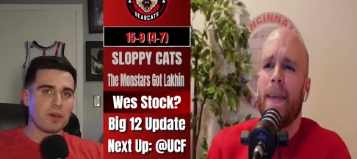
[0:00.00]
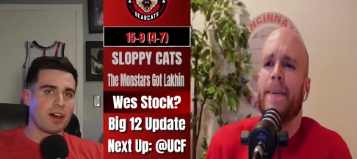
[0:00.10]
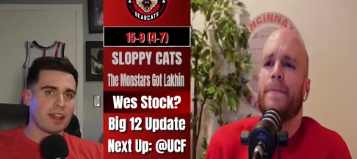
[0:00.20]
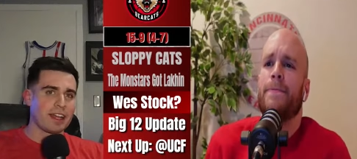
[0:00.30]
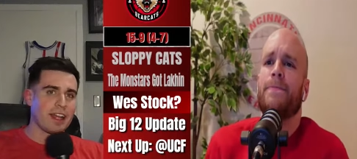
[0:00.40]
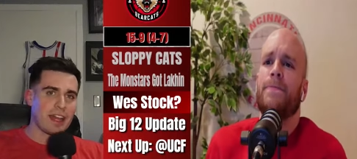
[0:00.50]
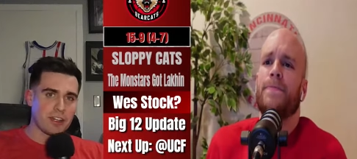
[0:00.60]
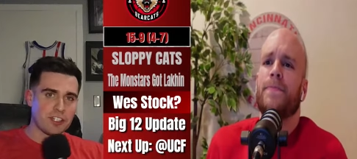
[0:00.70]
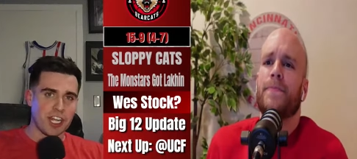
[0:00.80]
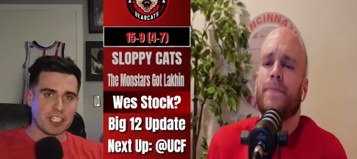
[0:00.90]
Speaker 1: plug and an
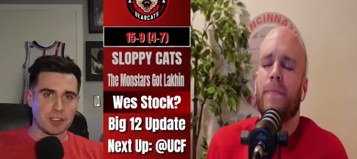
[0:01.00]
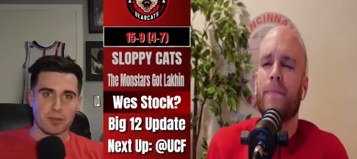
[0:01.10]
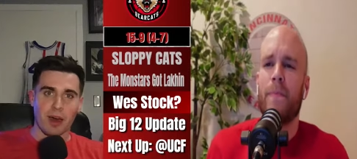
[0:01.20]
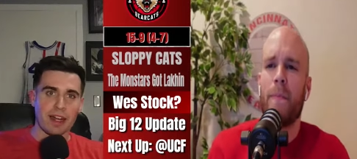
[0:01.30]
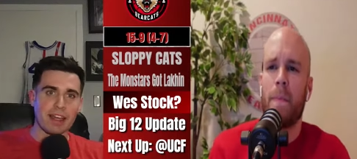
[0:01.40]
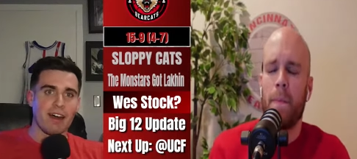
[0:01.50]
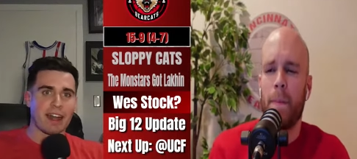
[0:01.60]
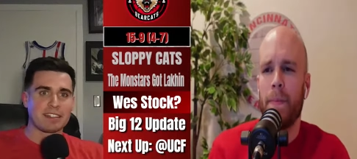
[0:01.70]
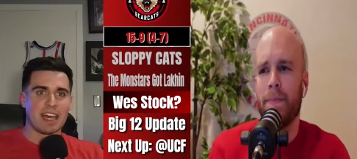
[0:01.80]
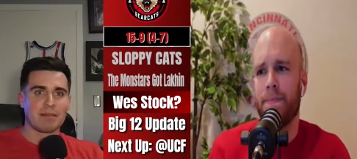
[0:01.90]
energizer bunny a lot
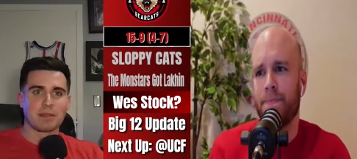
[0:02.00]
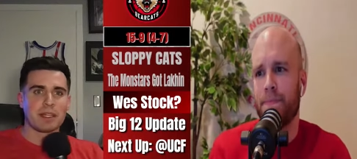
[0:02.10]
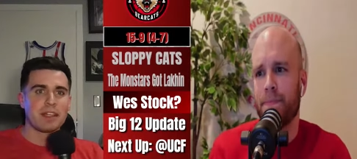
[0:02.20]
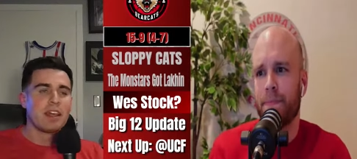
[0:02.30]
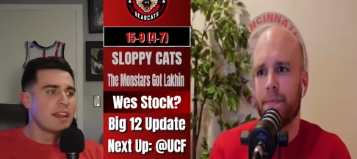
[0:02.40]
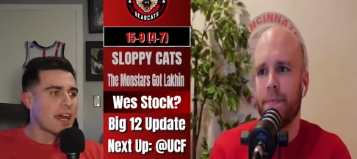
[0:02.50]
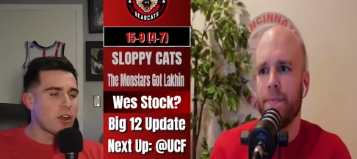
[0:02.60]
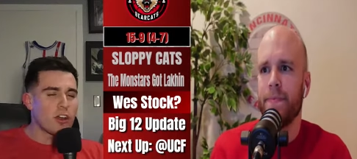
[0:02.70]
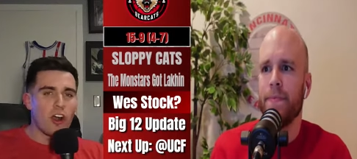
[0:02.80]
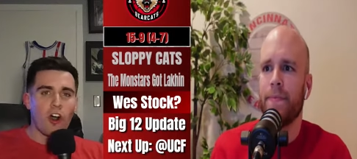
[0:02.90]
of times. I mean, that
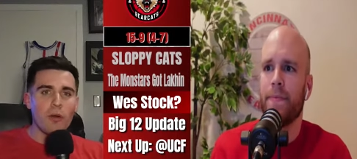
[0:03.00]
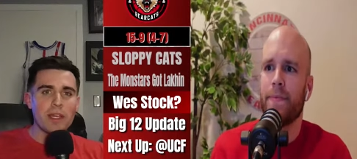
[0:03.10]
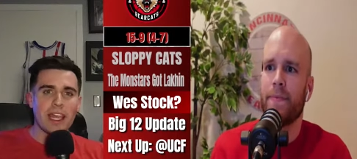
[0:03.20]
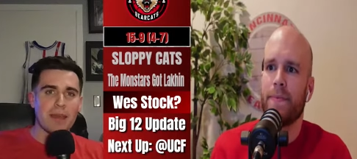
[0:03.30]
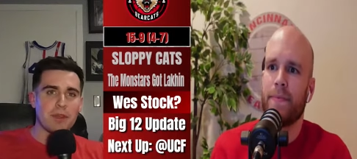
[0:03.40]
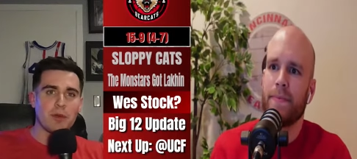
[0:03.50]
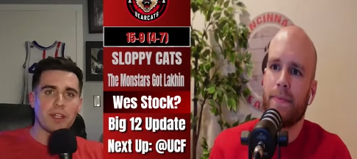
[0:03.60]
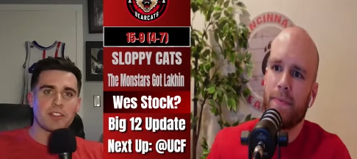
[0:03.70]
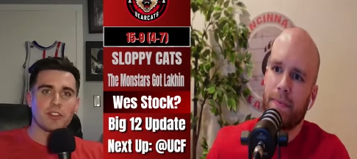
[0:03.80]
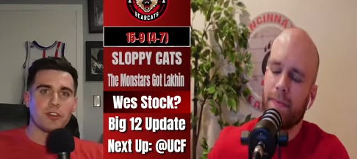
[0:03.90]
Oklahoma game you went
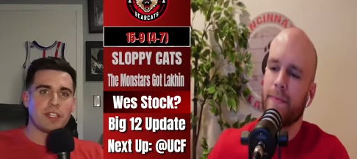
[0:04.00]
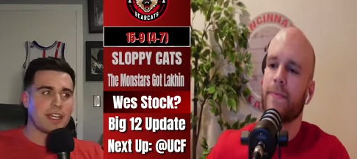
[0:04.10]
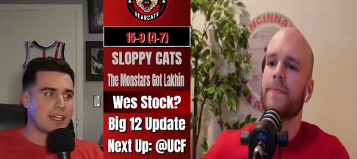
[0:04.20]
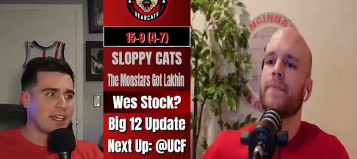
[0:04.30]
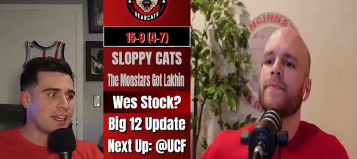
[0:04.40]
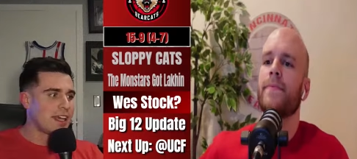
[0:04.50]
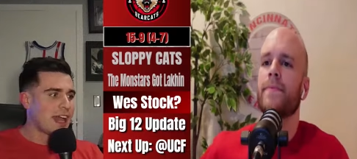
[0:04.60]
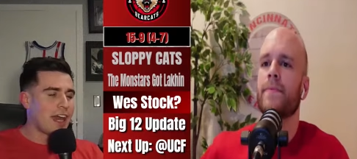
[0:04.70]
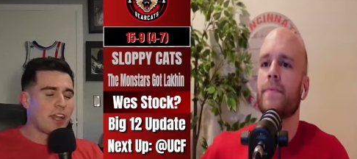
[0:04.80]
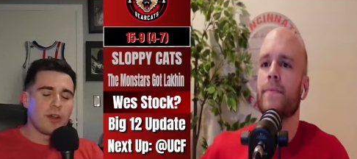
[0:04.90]
to, Houdini,
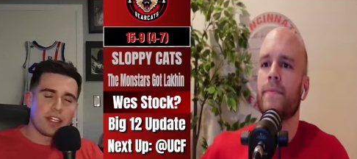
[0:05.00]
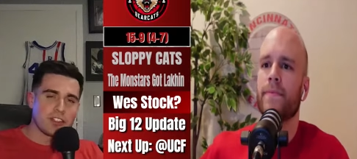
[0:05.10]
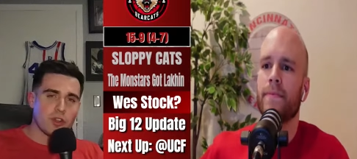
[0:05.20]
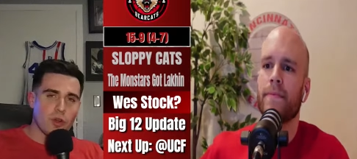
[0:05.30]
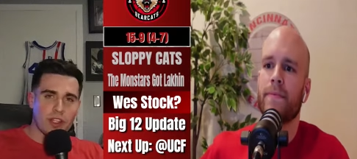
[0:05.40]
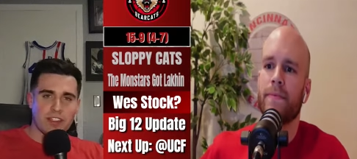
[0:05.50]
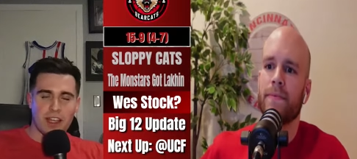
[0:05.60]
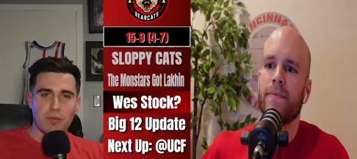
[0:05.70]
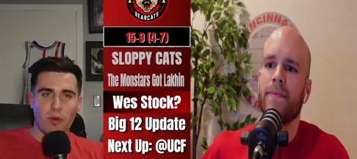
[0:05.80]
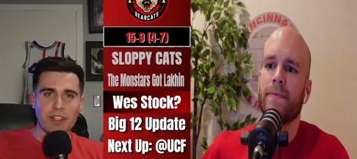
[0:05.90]
I know he didn't score the
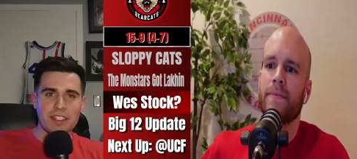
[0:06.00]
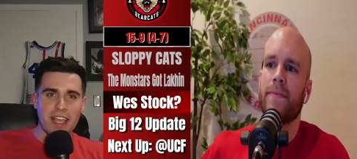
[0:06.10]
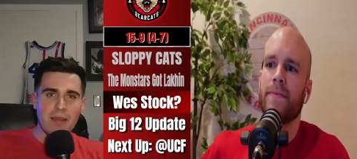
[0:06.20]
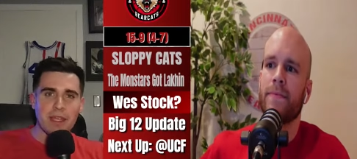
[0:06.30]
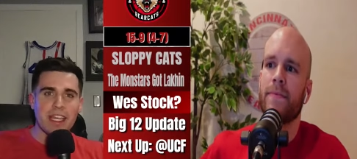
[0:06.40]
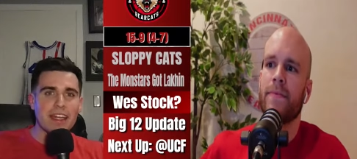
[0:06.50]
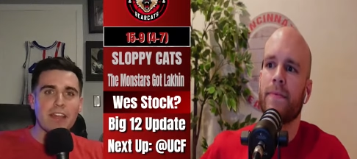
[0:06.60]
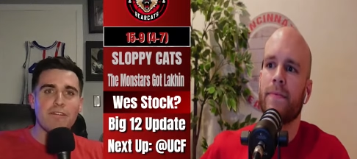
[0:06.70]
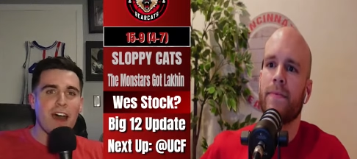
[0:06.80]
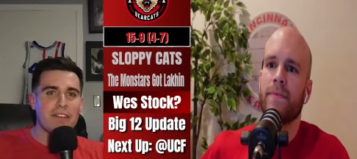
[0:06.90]
10 points of the game, but he had
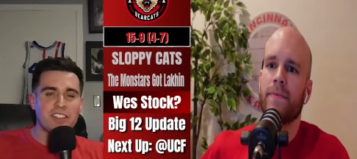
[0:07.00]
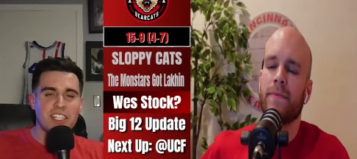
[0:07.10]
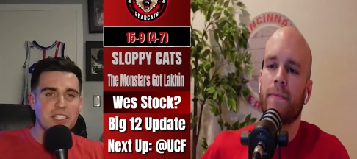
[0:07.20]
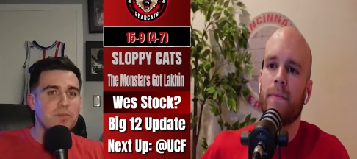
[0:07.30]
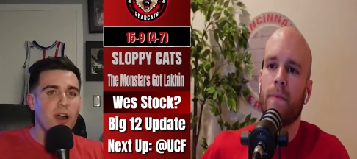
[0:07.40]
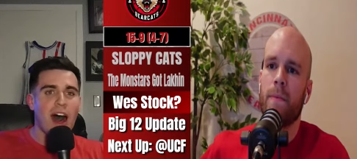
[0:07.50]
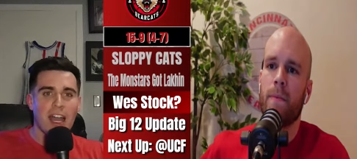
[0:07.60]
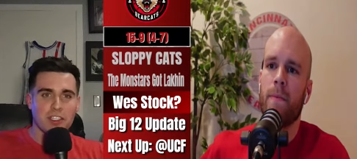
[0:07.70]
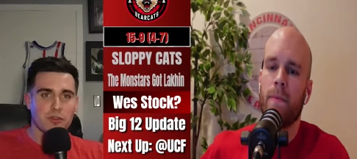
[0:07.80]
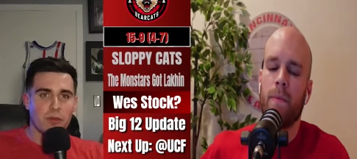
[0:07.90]
like 5, 6
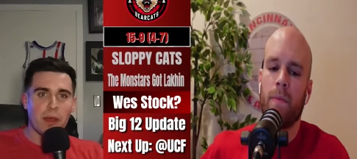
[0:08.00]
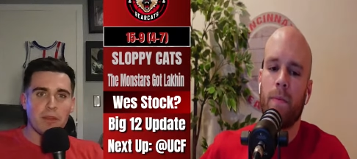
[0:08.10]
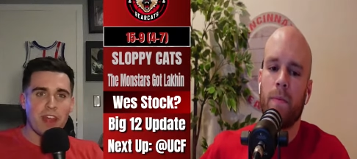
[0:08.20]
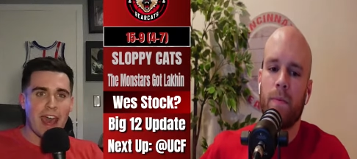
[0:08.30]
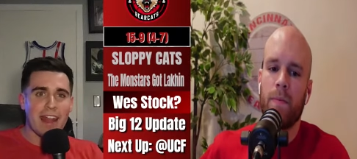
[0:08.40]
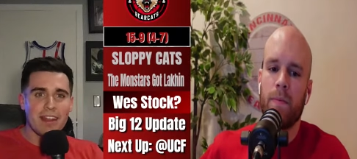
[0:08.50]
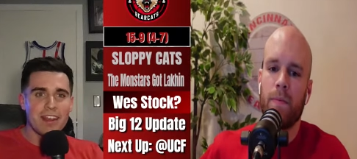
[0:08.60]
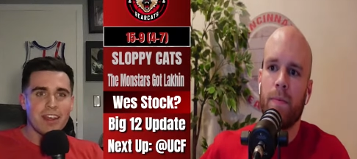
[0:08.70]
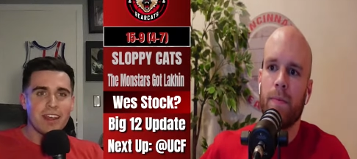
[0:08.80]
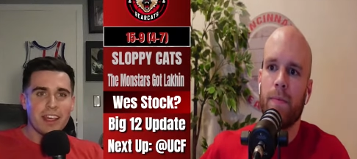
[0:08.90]
blocks. Remember that?
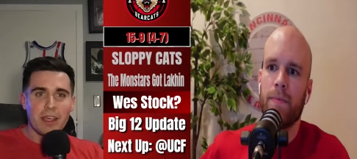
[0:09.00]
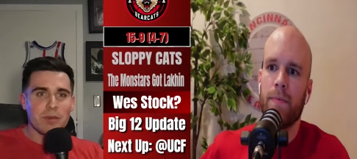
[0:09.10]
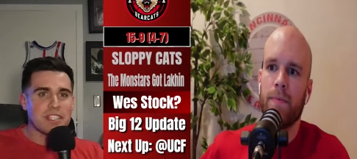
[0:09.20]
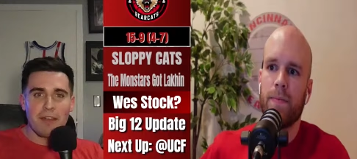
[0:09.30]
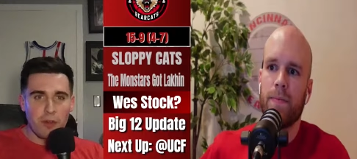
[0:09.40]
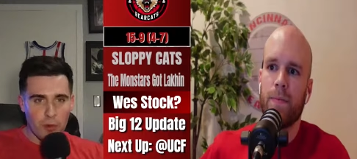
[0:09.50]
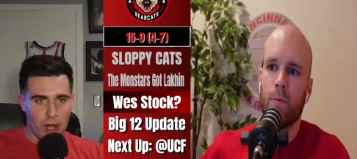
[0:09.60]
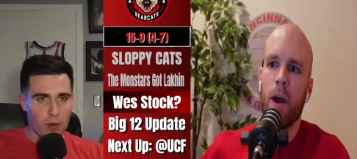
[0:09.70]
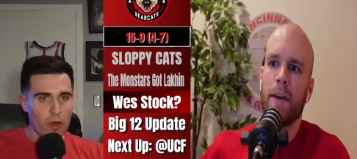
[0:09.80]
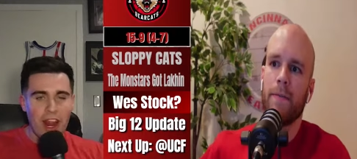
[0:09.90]
He was everywhere.
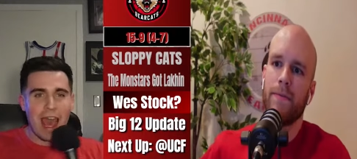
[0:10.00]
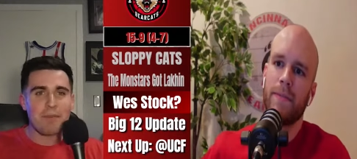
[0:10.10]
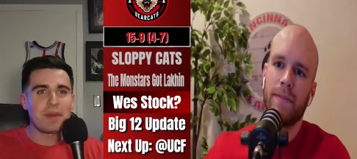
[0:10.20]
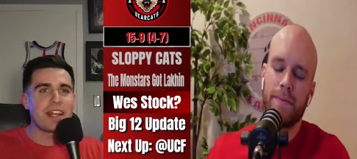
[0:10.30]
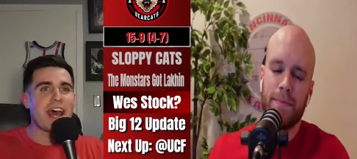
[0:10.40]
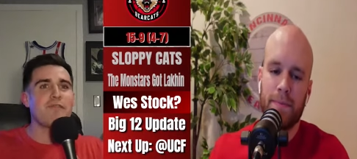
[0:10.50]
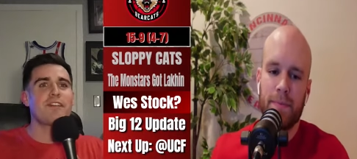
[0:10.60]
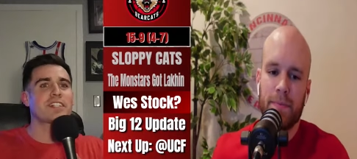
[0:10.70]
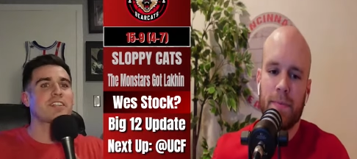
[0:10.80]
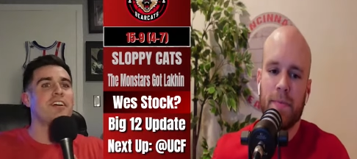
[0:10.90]
Right. What happened to that
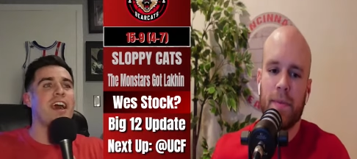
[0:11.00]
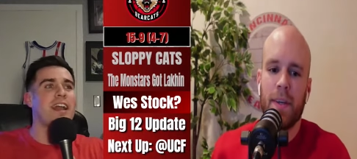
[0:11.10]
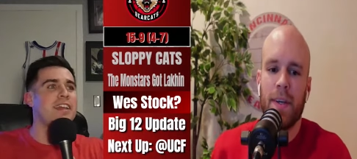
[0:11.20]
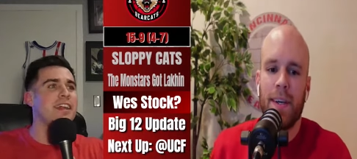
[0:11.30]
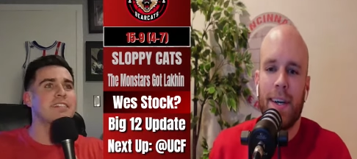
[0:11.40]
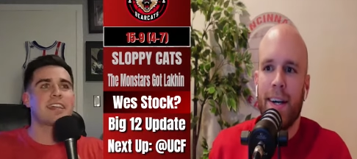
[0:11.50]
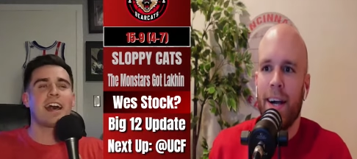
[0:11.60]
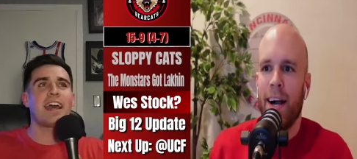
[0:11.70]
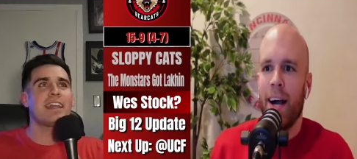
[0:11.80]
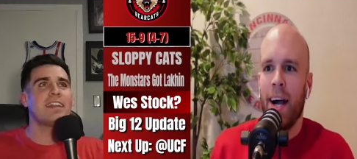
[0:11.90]
Viktor Lakhin? Like
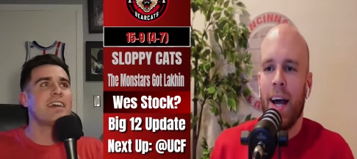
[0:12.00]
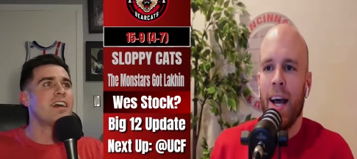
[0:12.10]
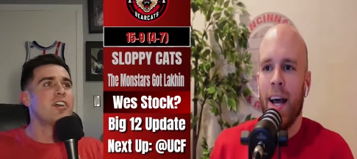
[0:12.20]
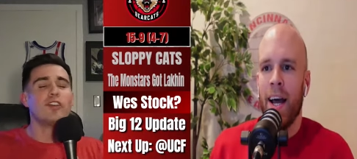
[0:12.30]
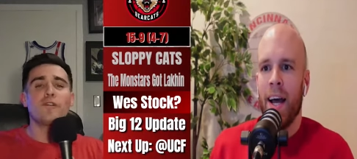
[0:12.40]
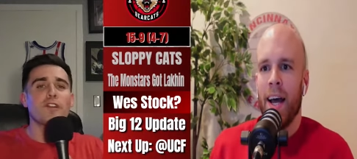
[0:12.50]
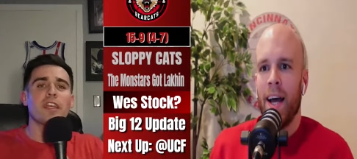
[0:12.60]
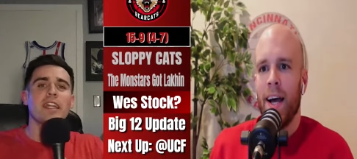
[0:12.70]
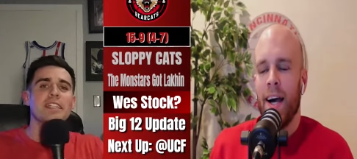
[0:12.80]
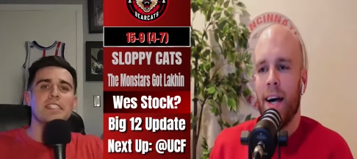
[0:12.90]
tonight, you
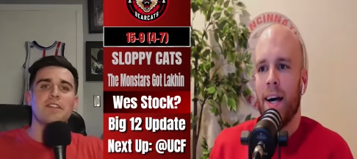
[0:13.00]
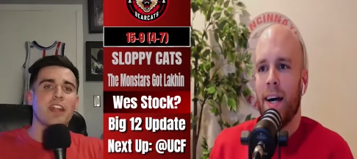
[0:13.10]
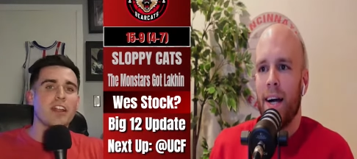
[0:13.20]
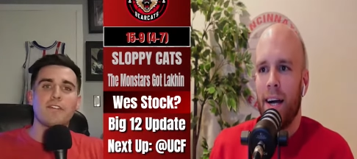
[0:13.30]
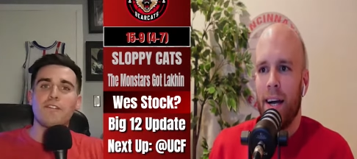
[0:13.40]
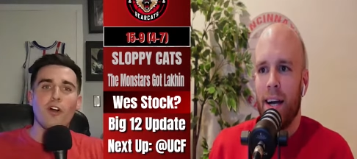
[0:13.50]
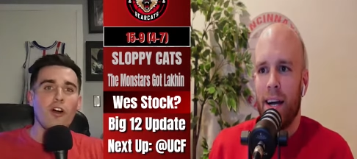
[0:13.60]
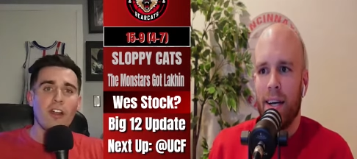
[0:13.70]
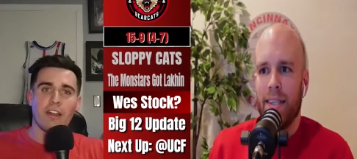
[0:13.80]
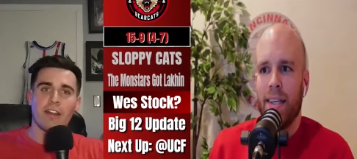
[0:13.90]
forget he's even on the
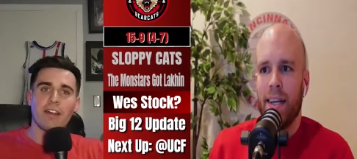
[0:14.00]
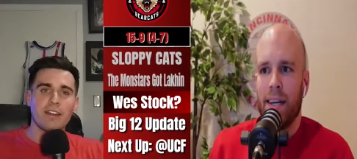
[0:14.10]
floor.